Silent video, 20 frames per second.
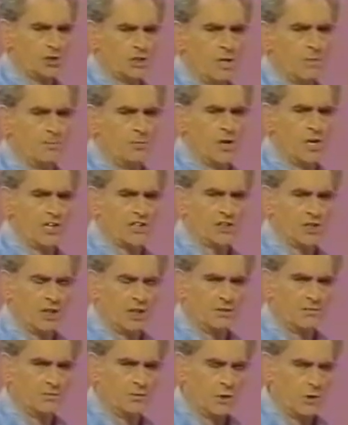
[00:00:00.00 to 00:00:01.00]

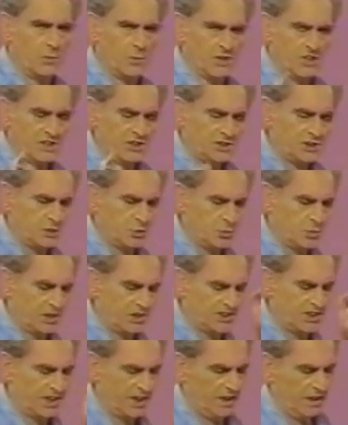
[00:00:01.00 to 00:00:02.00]
compressional, for a reason you will
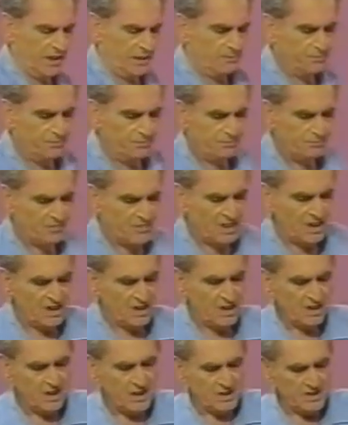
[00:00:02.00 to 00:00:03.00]
see.
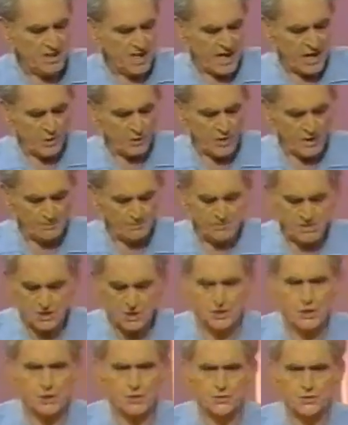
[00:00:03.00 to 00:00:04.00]
Now, let me
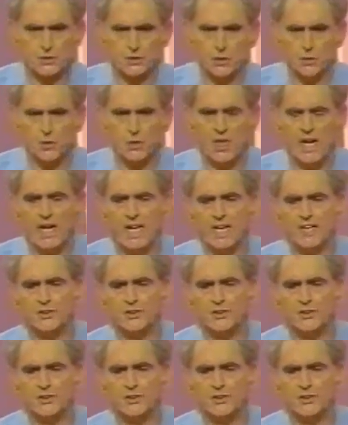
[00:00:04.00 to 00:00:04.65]
show you a